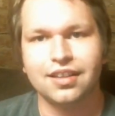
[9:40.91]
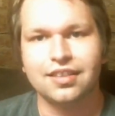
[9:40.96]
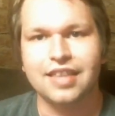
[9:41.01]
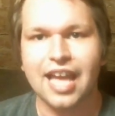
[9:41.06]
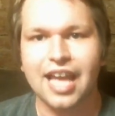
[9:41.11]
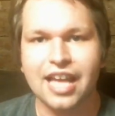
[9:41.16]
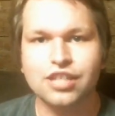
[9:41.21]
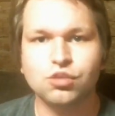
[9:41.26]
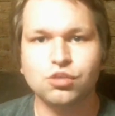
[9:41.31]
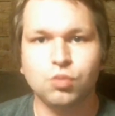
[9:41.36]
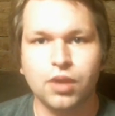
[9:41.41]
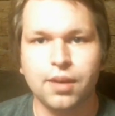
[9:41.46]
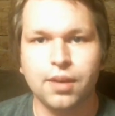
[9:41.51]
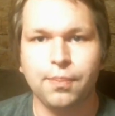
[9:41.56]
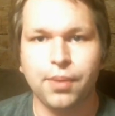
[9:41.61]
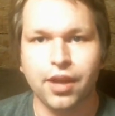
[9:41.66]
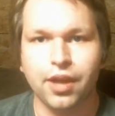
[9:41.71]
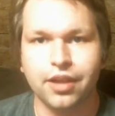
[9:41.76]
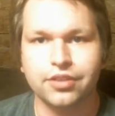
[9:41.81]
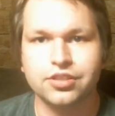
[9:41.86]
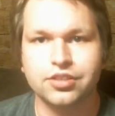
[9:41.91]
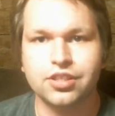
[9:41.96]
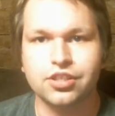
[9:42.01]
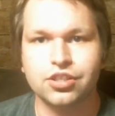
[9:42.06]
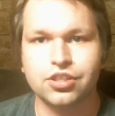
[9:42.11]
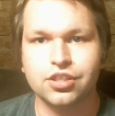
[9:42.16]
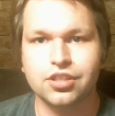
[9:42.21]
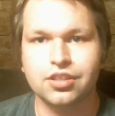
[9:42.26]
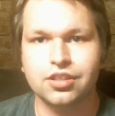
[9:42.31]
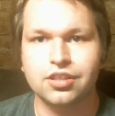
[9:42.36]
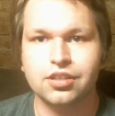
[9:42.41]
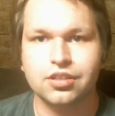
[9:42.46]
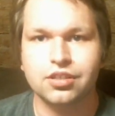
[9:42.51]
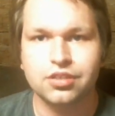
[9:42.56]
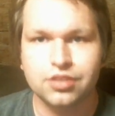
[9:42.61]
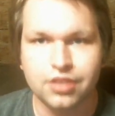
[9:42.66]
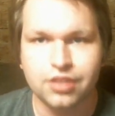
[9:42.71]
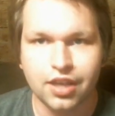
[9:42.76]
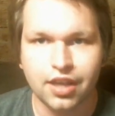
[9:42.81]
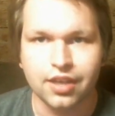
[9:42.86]
That's what a politician
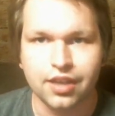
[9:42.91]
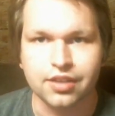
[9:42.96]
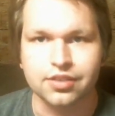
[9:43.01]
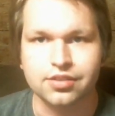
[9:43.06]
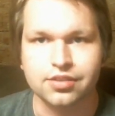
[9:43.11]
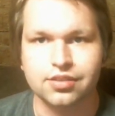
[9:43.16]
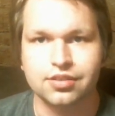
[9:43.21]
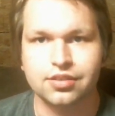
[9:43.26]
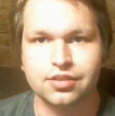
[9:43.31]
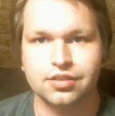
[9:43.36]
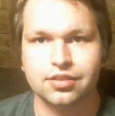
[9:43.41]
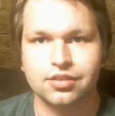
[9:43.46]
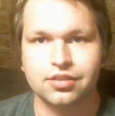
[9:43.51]
does.